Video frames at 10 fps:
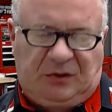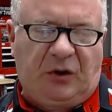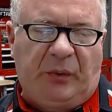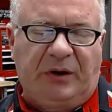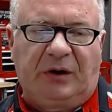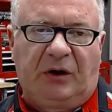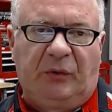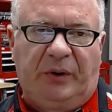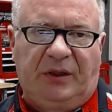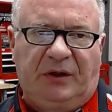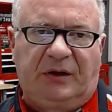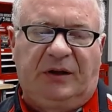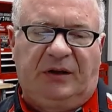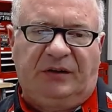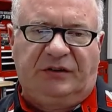go ahead and go with it
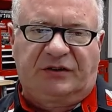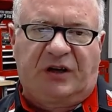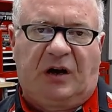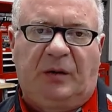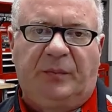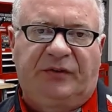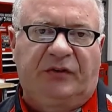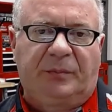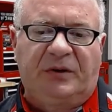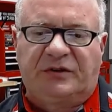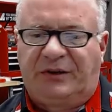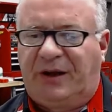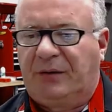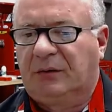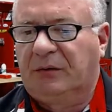and just calm the suspension
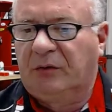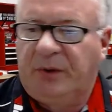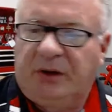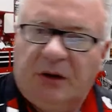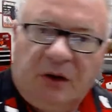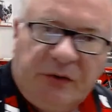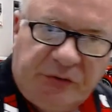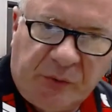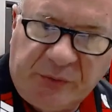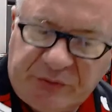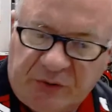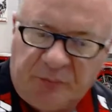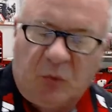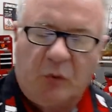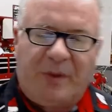down a little bit so it's uh,
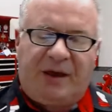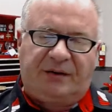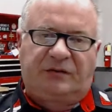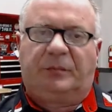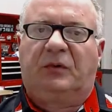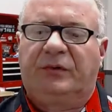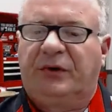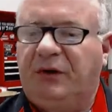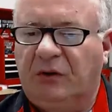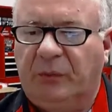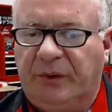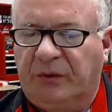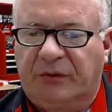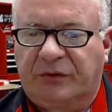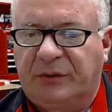more manageable to deal with
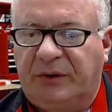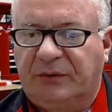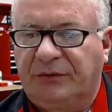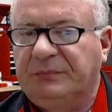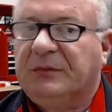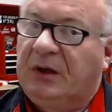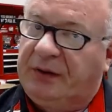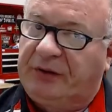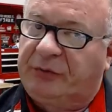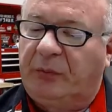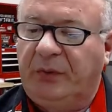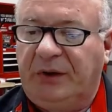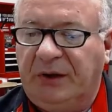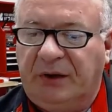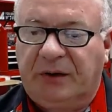on the trails. That's what we
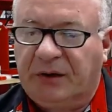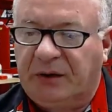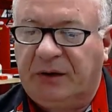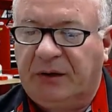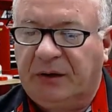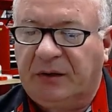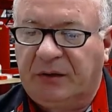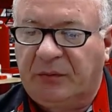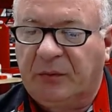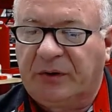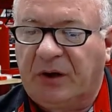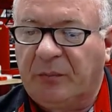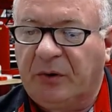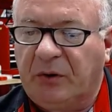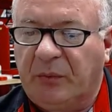did, and it worked
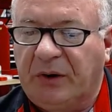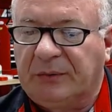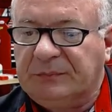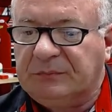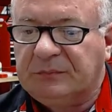out pretty well.